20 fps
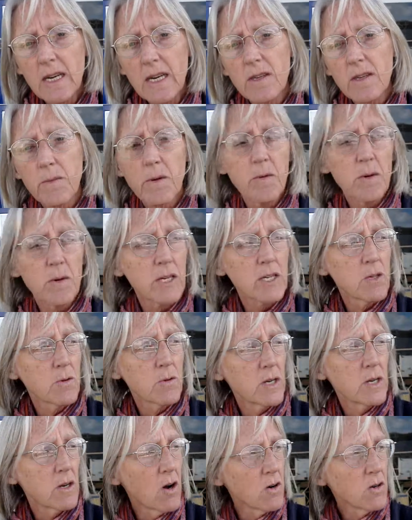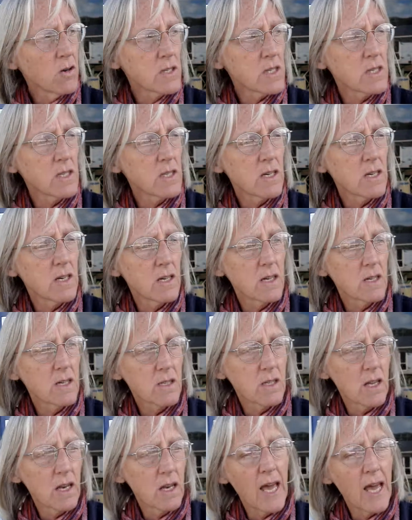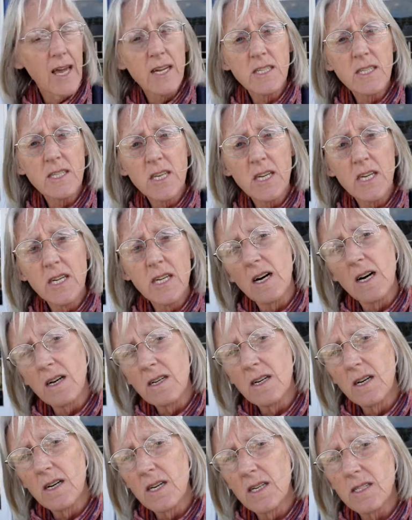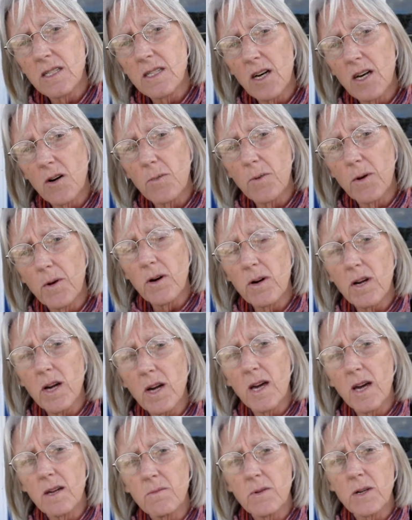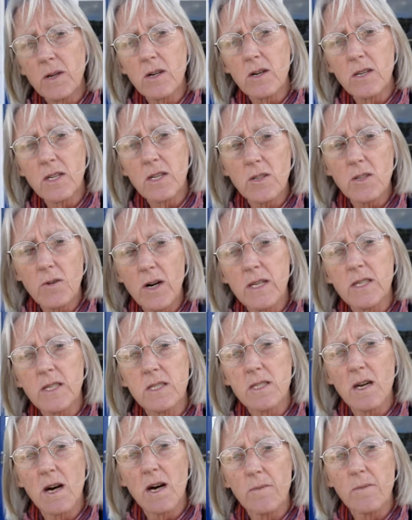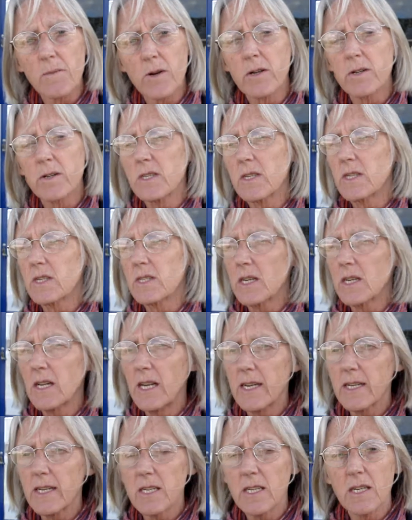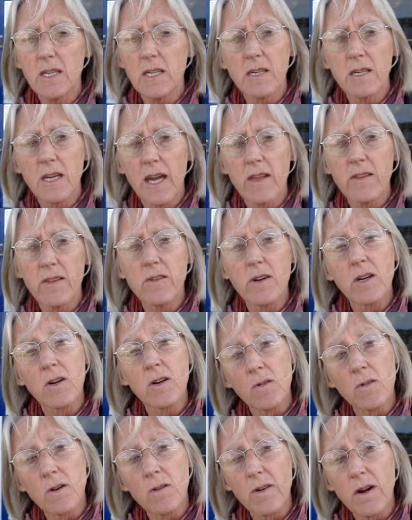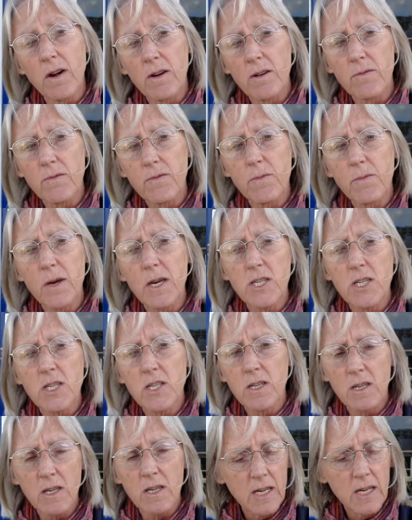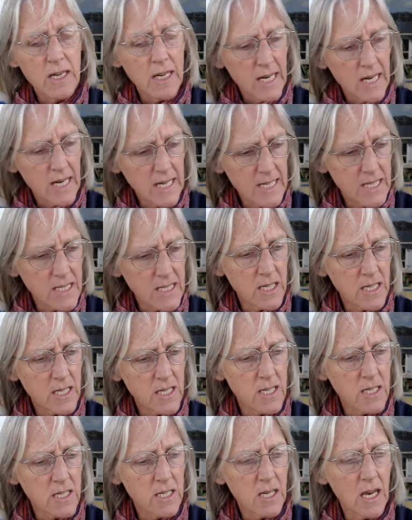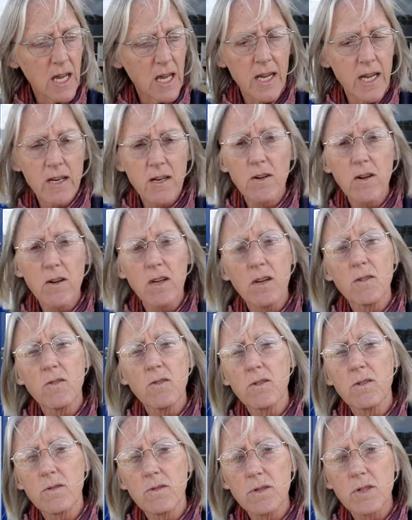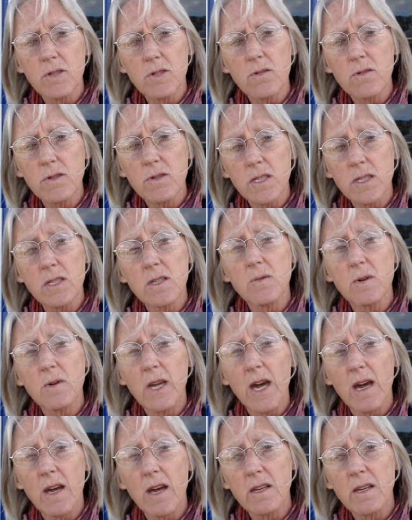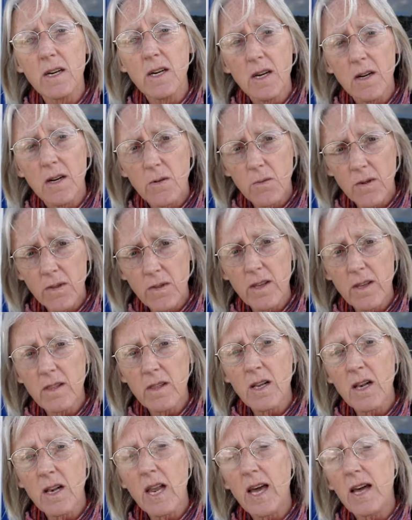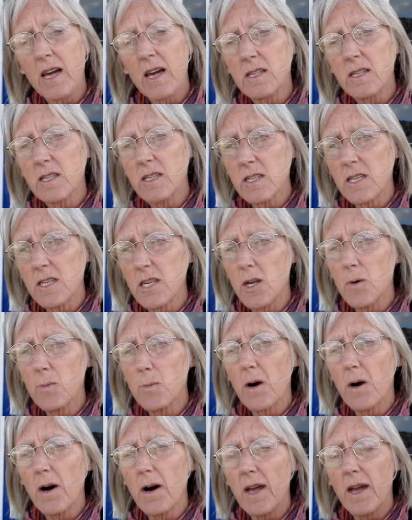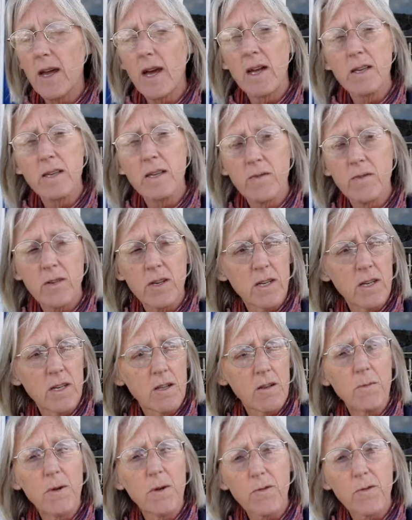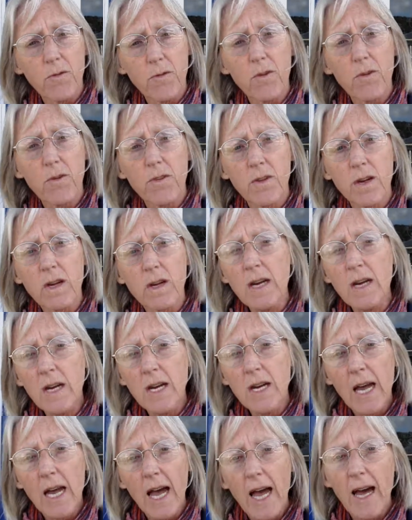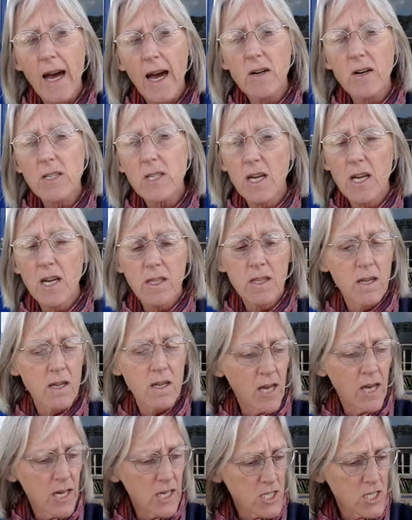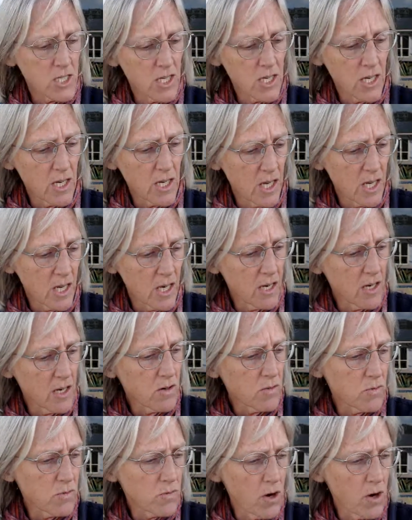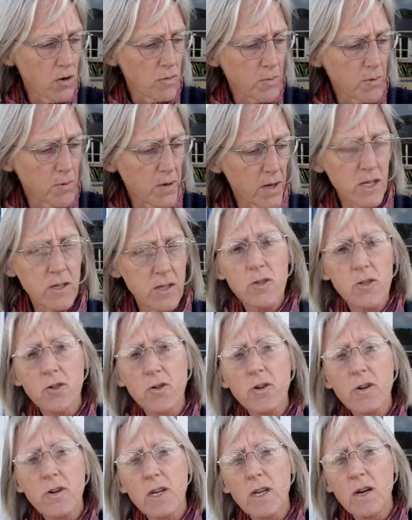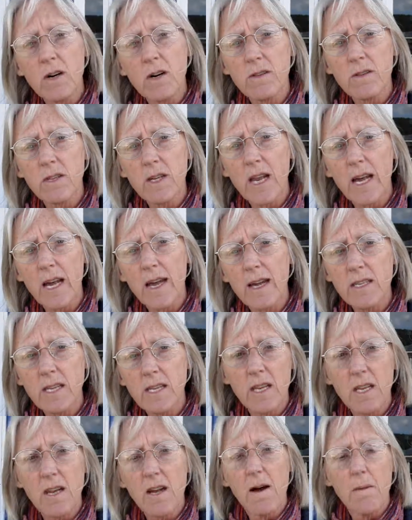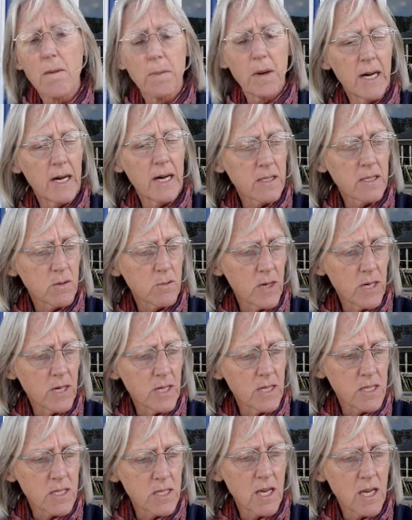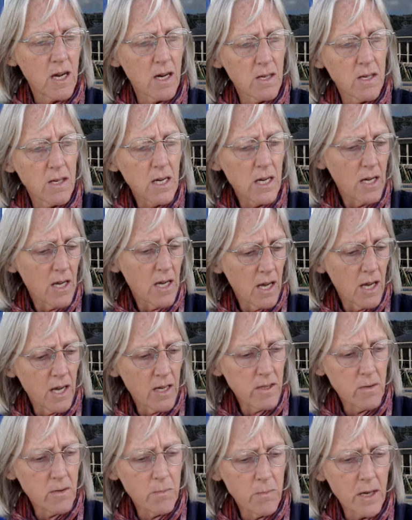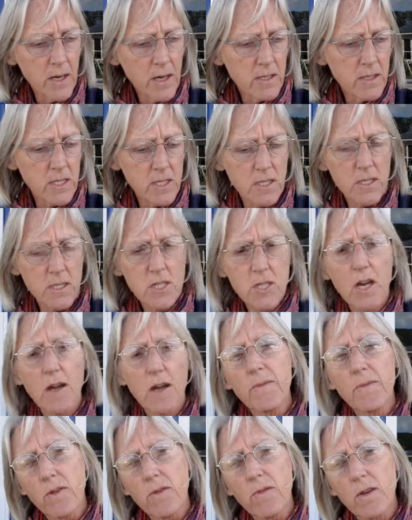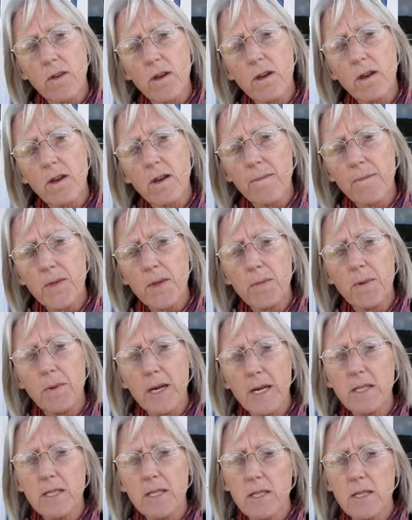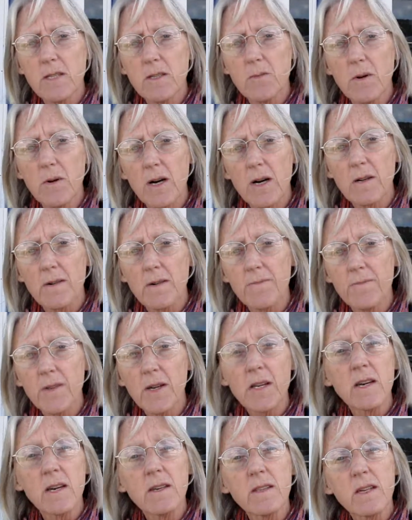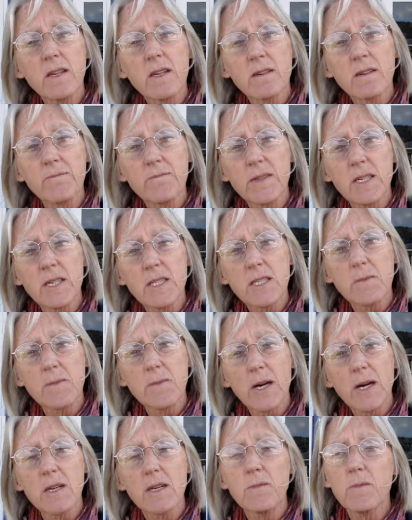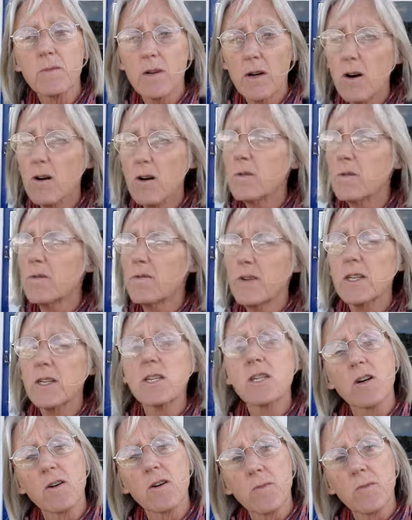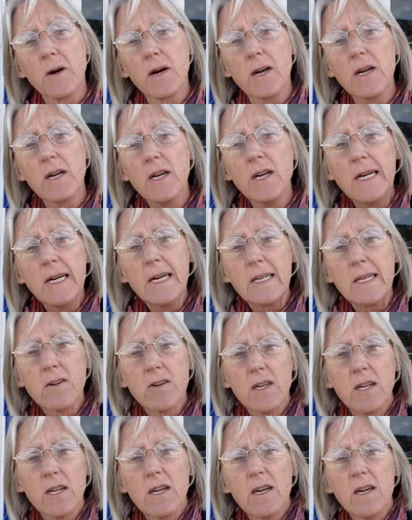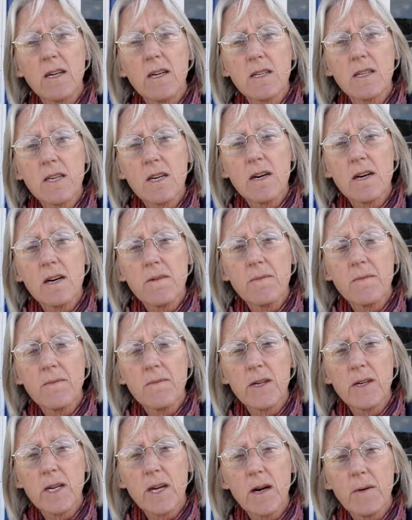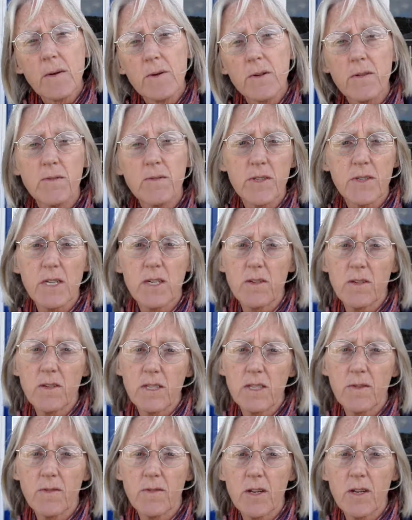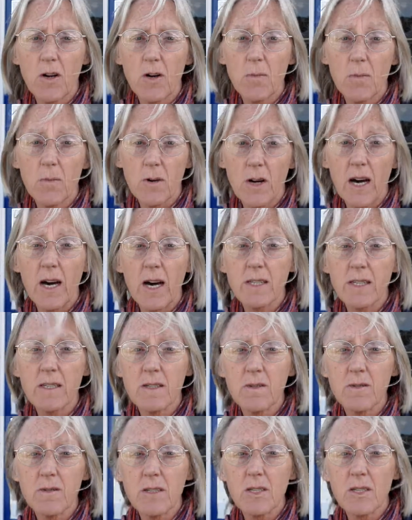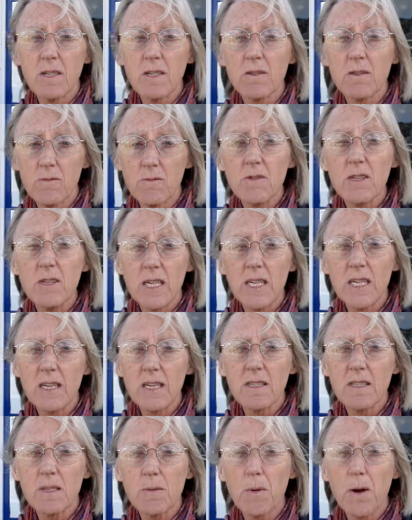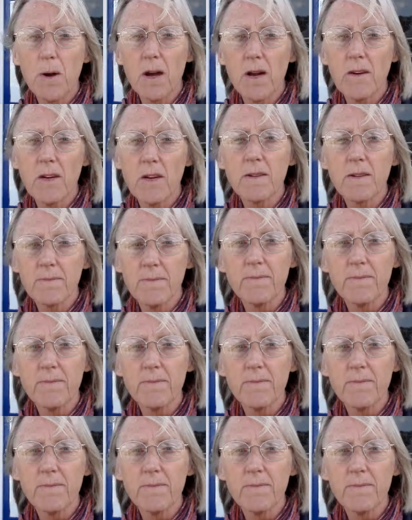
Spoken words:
Then we actually went onto the land here at L Block, and we got into our design process, gathering all of our information, listening to the land, looking at all the resources that we had within the land, nearby and even a little bit further out, and then actually getting rope and drawing on the land, getting our pathways down and the beds, the shapes of the beds as well. And I think that's about it. We finished off by looking at a couple of series of the global garden, which are really inspiring.